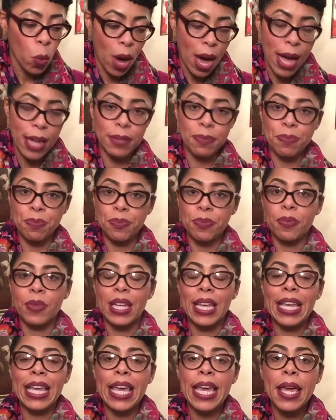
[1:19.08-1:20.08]
1,
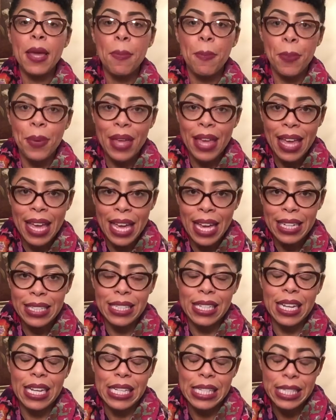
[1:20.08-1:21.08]
keep
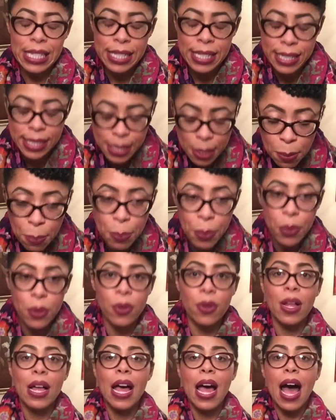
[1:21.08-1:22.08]
it
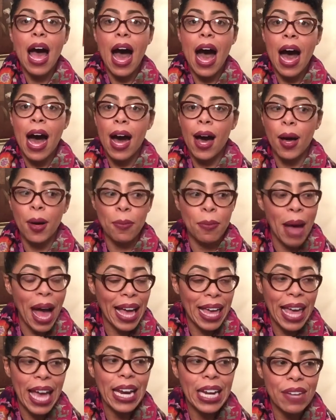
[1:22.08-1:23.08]
simple.
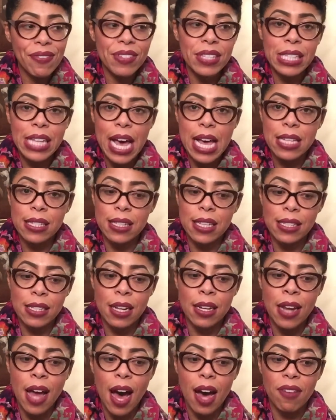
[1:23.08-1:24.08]
I can't emphasize this
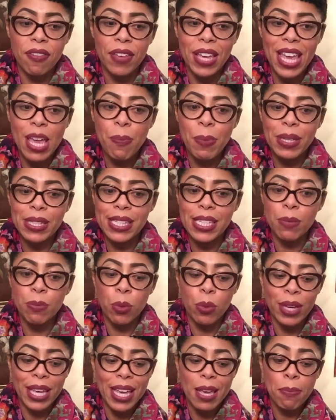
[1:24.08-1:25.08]
enough. Keep it
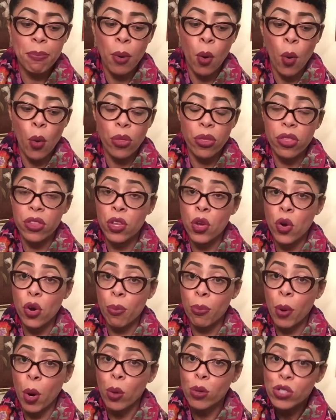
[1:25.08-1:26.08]
simple. Keep both your
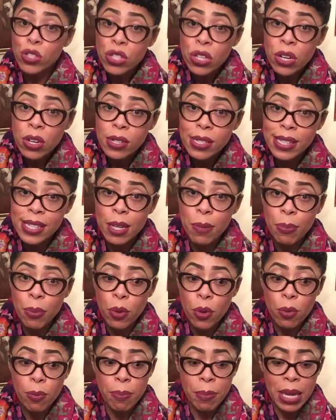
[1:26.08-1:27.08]
poster
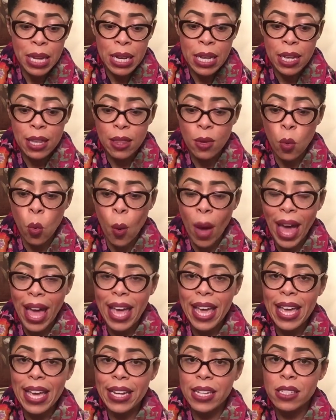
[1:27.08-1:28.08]
simple, meaning the
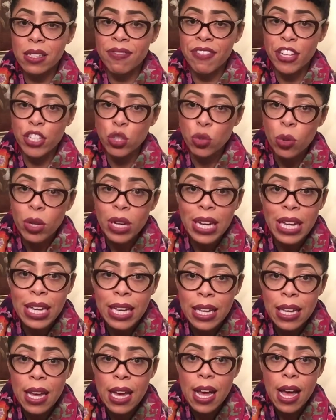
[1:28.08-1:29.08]
way it is
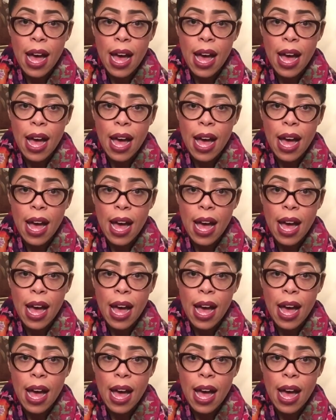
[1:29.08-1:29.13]
visually